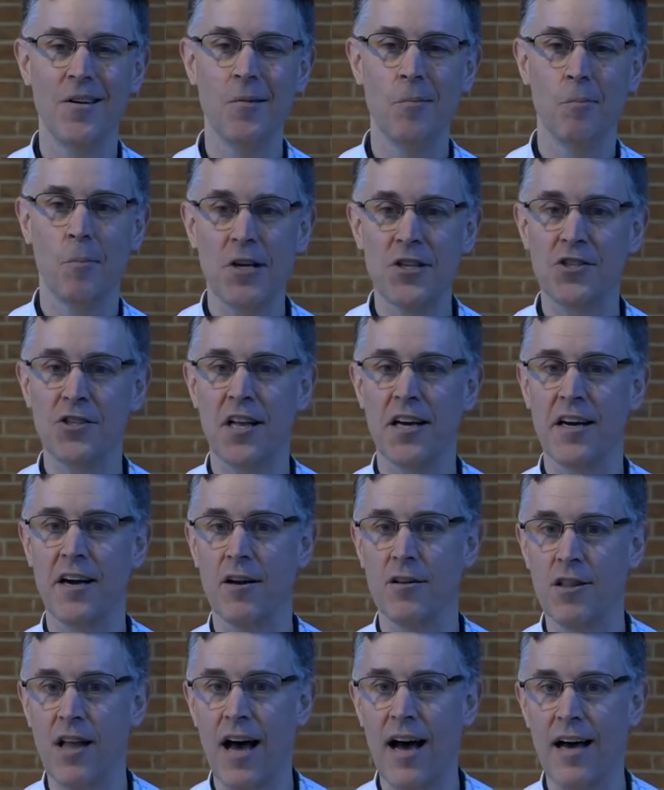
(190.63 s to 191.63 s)
much like our
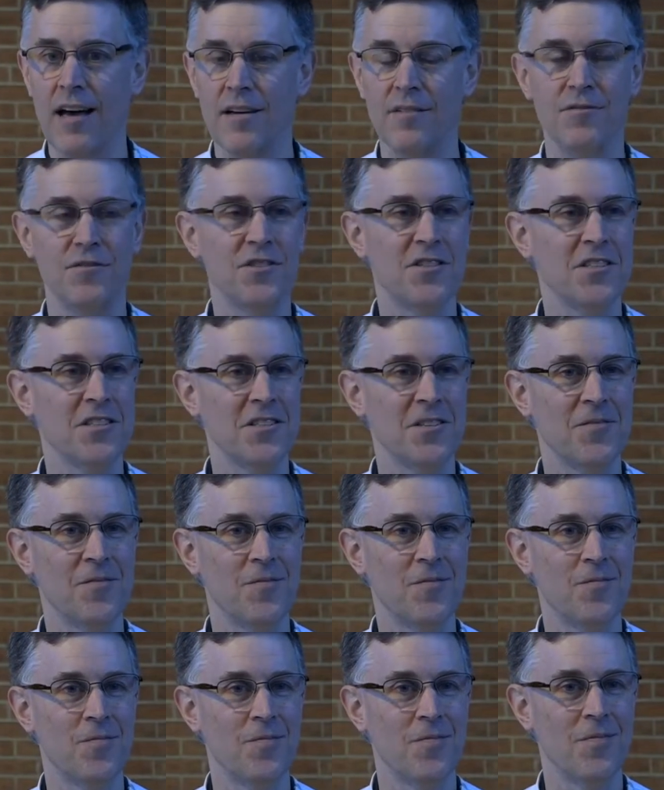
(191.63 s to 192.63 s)
lives
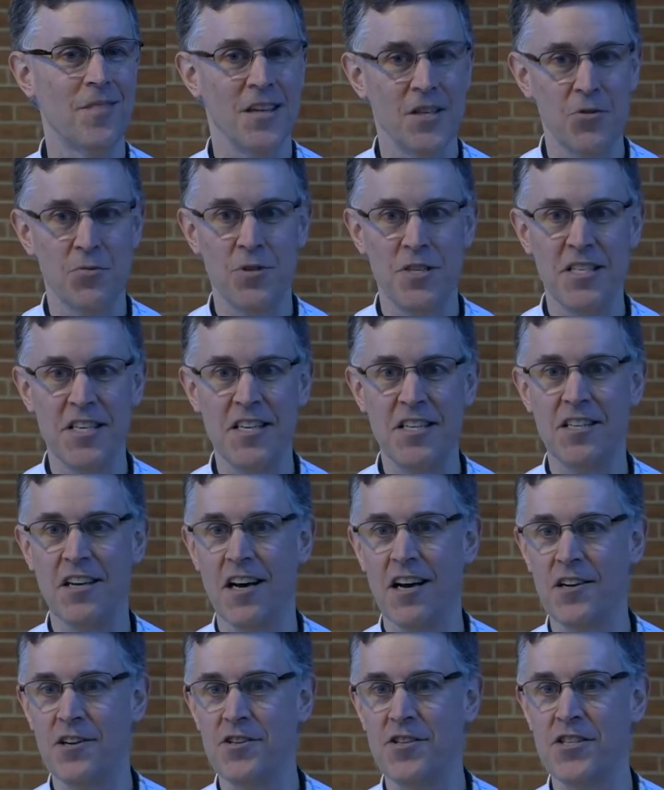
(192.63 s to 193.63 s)
as we seek to
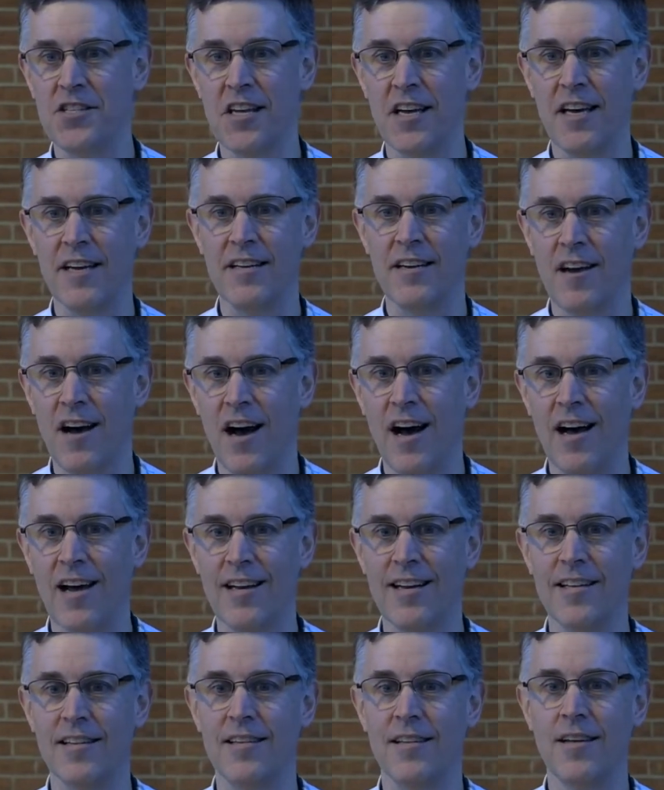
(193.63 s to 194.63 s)
understand God
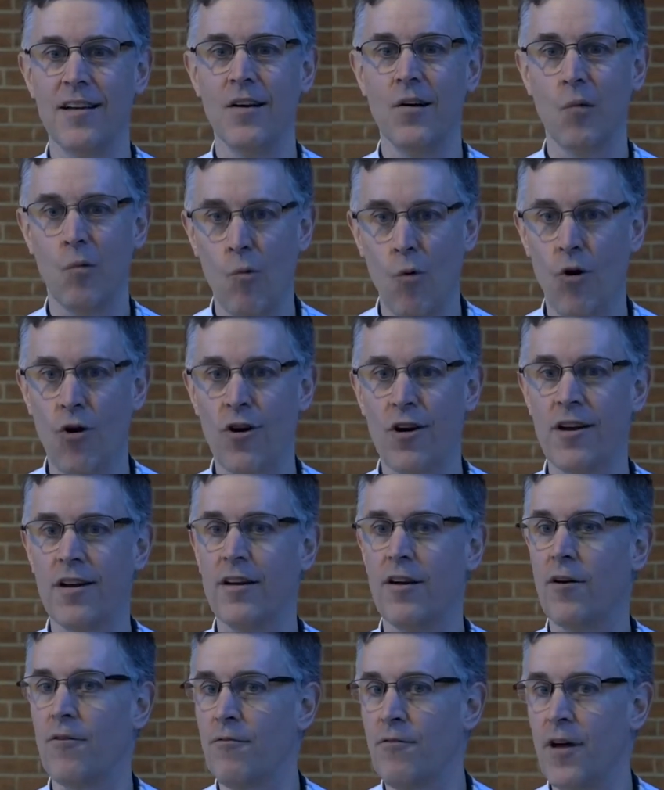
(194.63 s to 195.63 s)
at work in
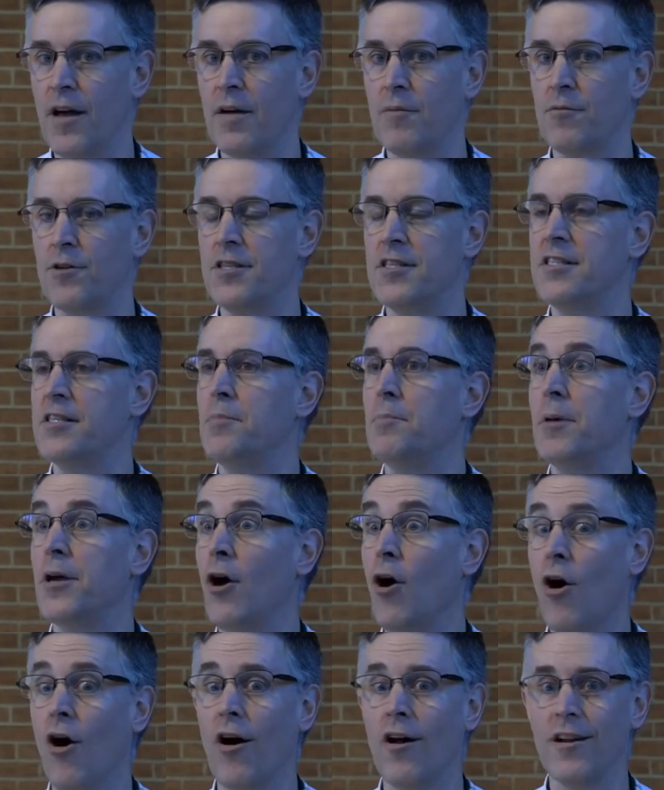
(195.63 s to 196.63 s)
our families and
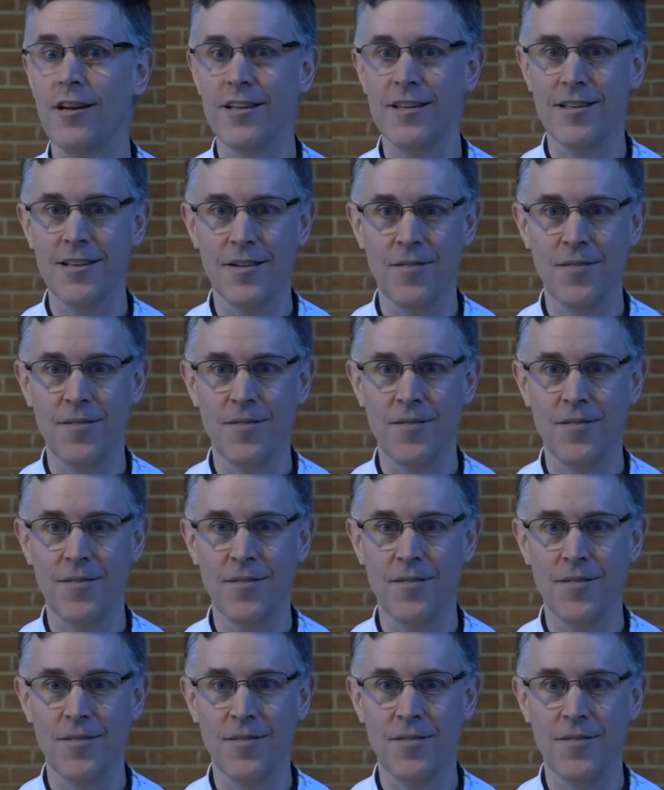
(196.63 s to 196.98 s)
beyond.